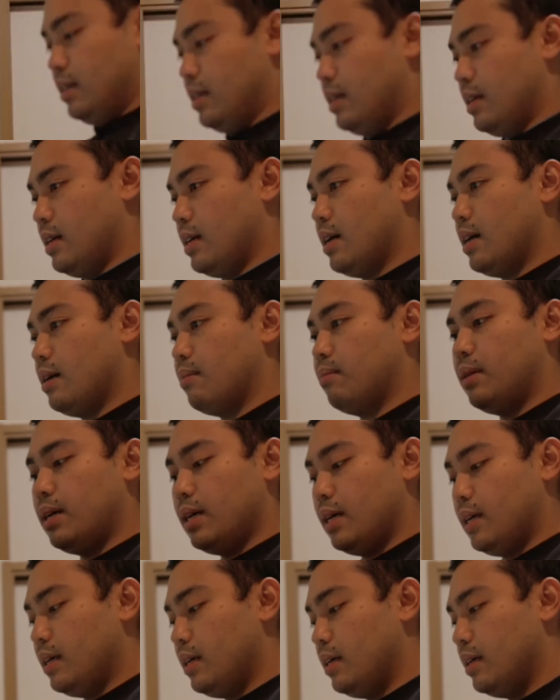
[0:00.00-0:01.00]
I got
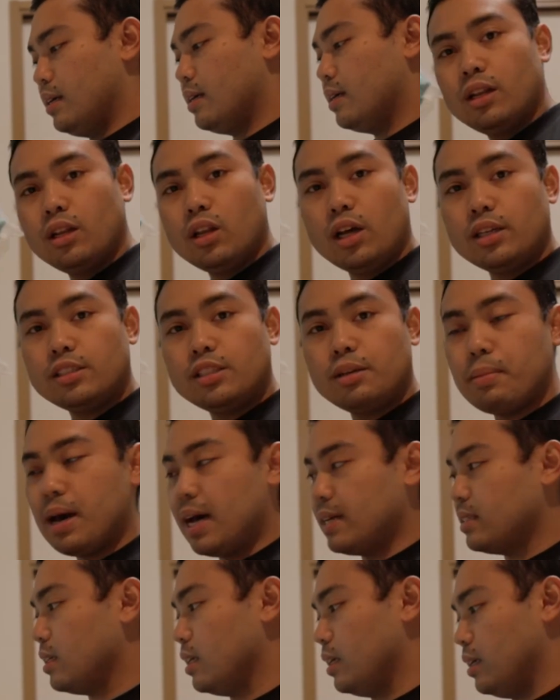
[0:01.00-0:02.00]
my laundry
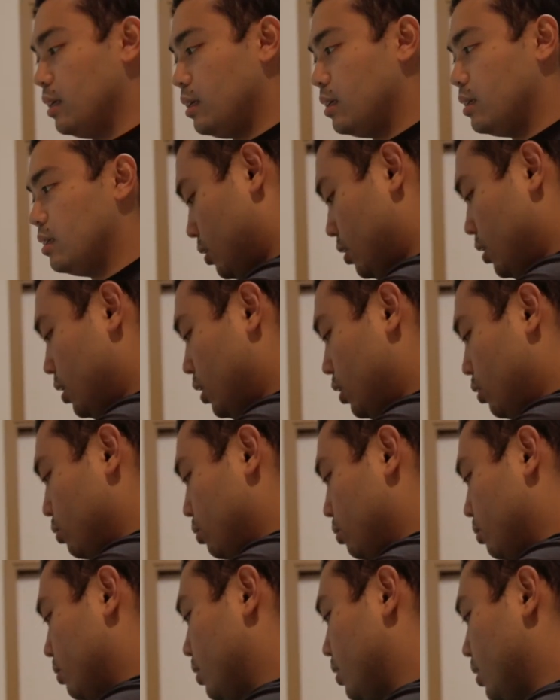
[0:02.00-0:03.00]
basket. Yo,
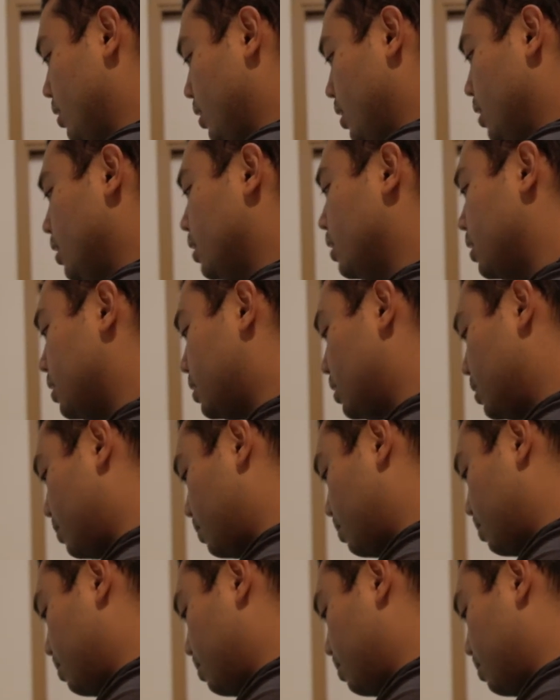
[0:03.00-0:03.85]
this is